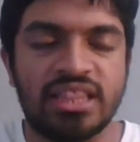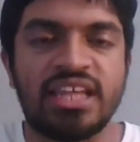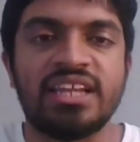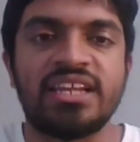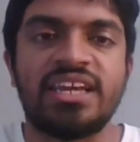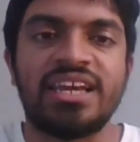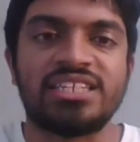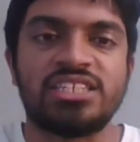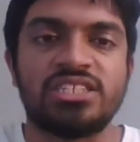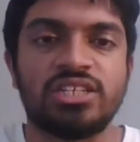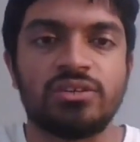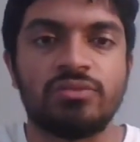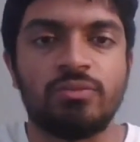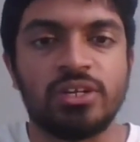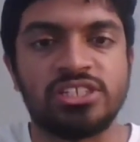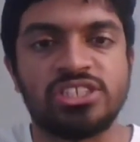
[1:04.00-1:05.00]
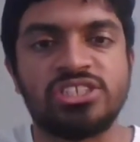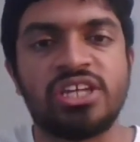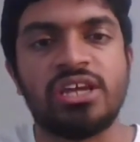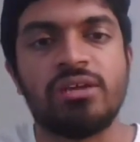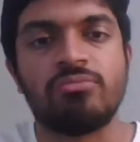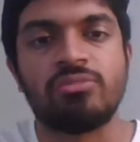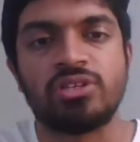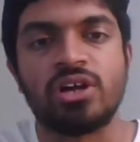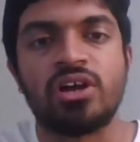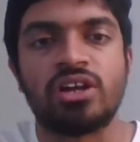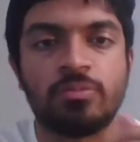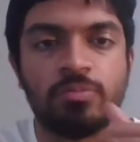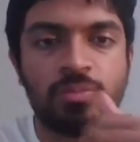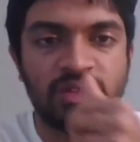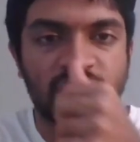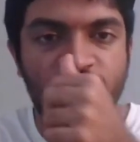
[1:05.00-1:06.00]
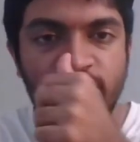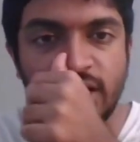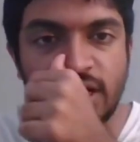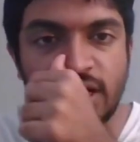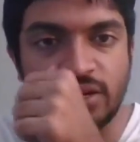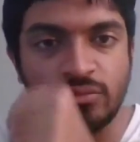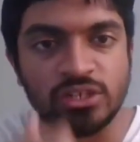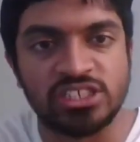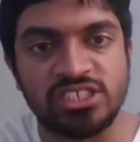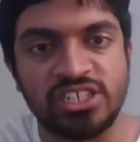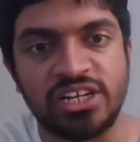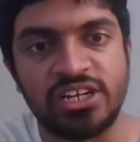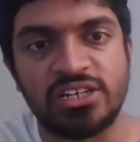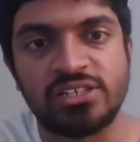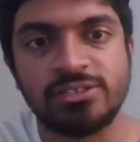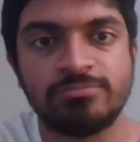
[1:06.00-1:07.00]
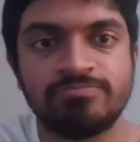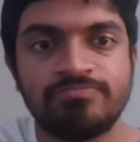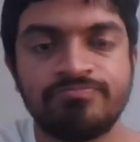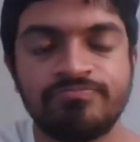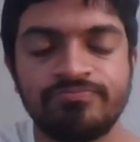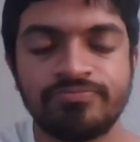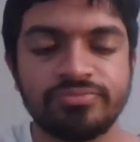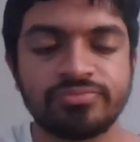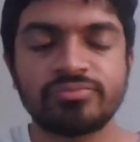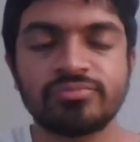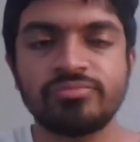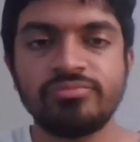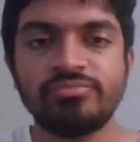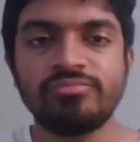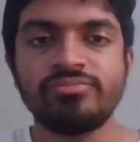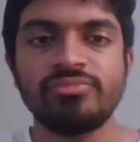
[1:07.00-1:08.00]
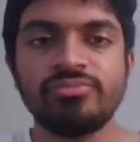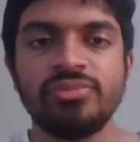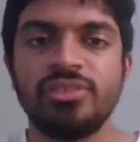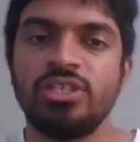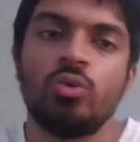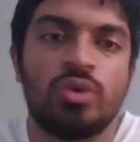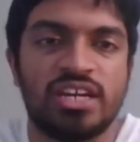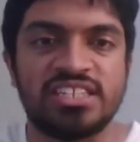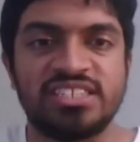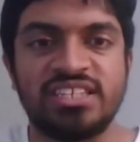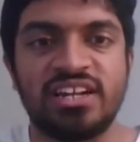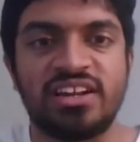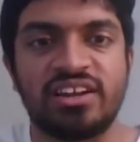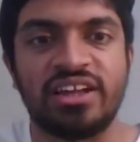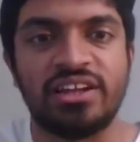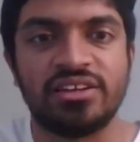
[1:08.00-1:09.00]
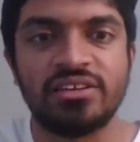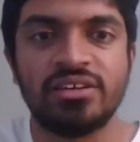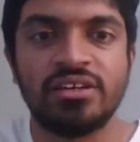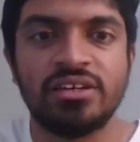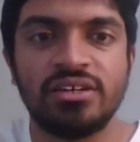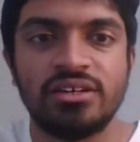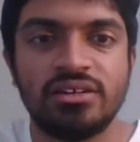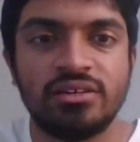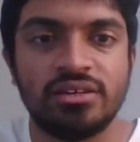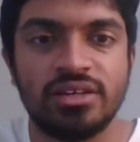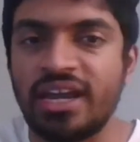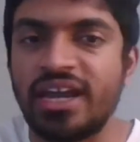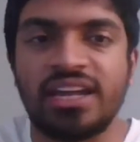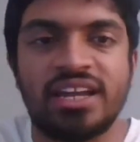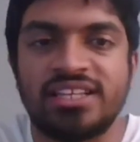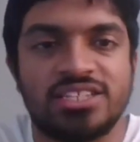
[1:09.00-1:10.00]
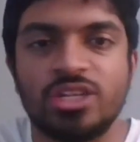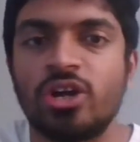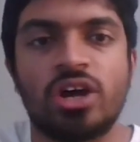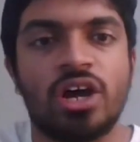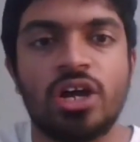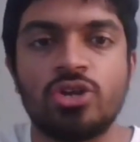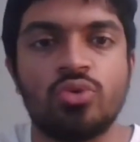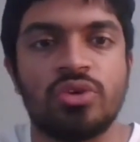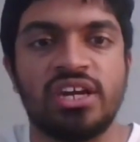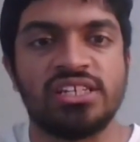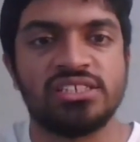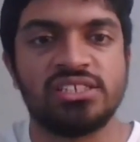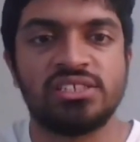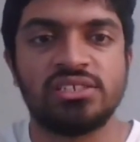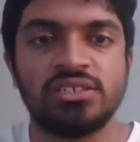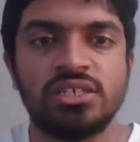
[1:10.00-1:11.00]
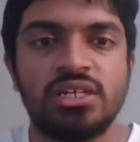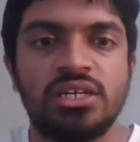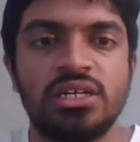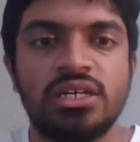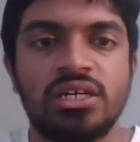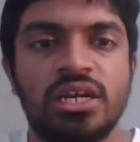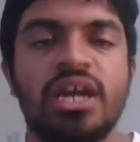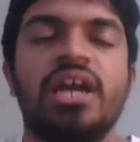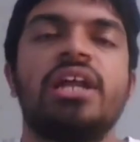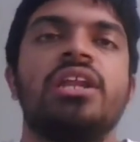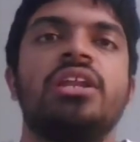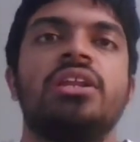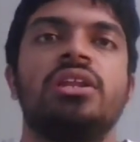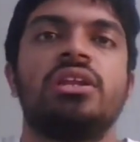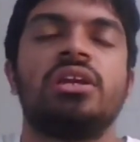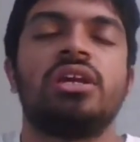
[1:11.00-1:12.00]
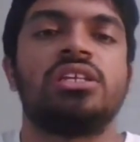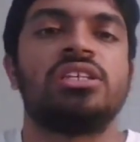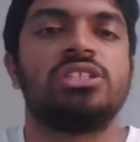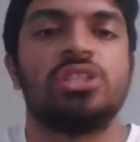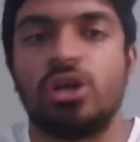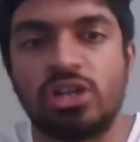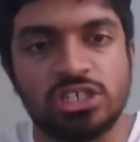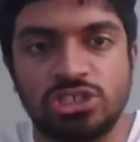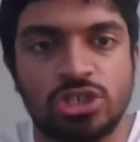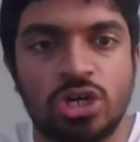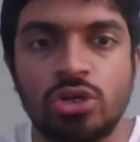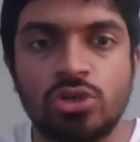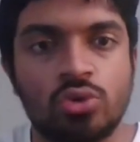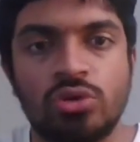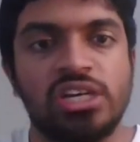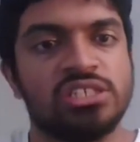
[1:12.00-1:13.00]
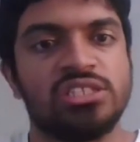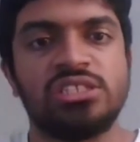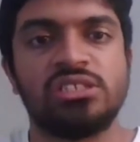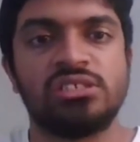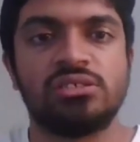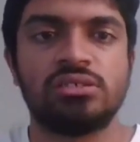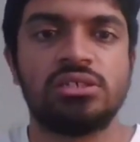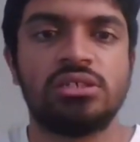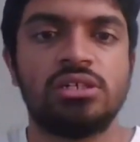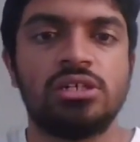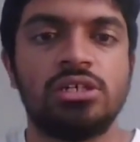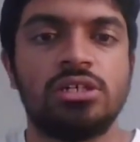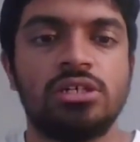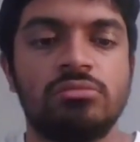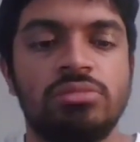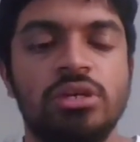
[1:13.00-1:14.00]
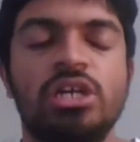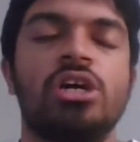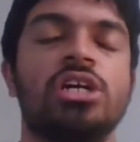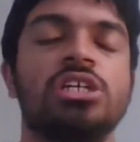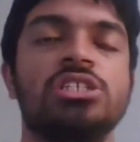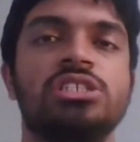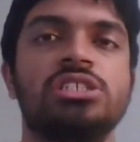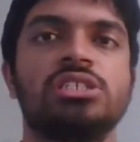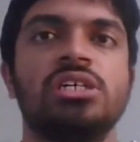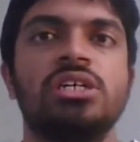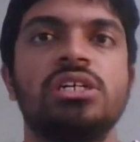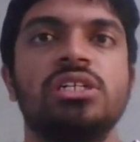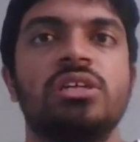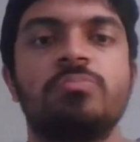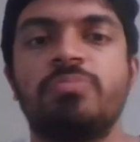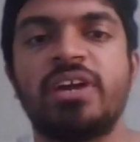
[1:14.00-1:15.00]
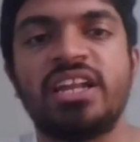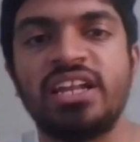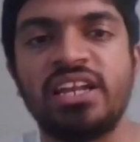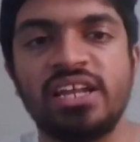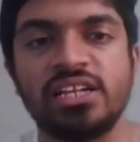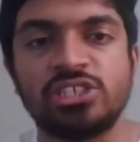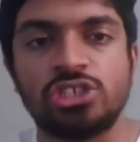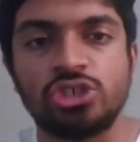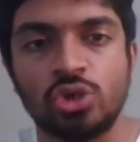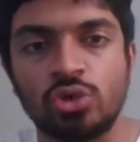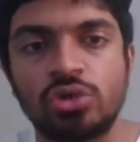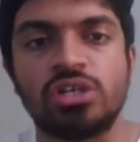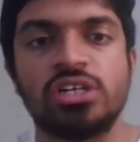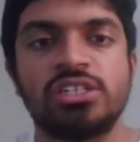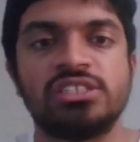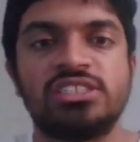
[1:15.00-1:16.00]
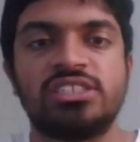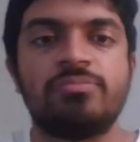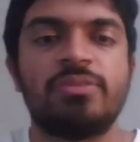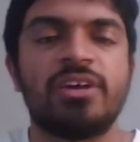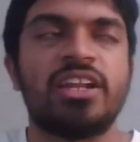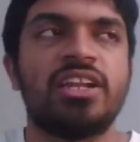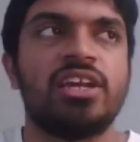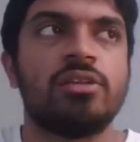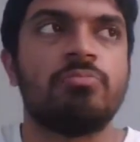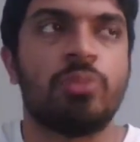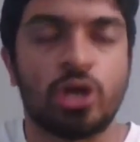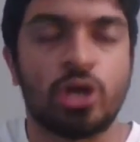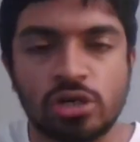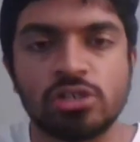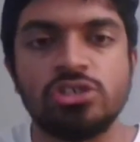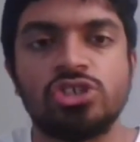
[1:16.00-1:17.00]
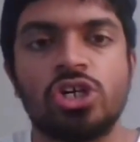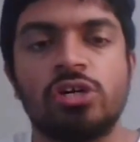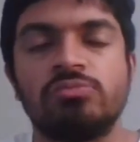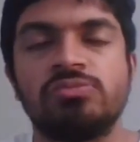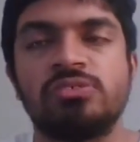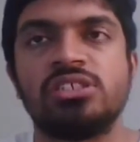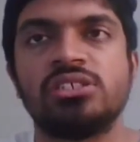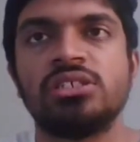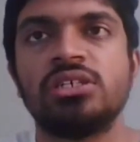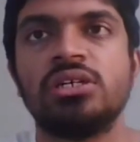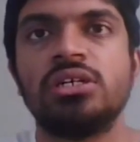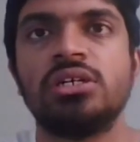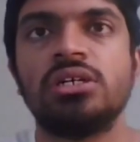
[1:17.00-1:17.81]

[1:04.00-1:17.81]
And then guess which team turned up in the final and which didn't. You guessed it right. And it's not hard to guess. And it's not a shock to guess. Because the perennial jokers, the perennial bottle jobs,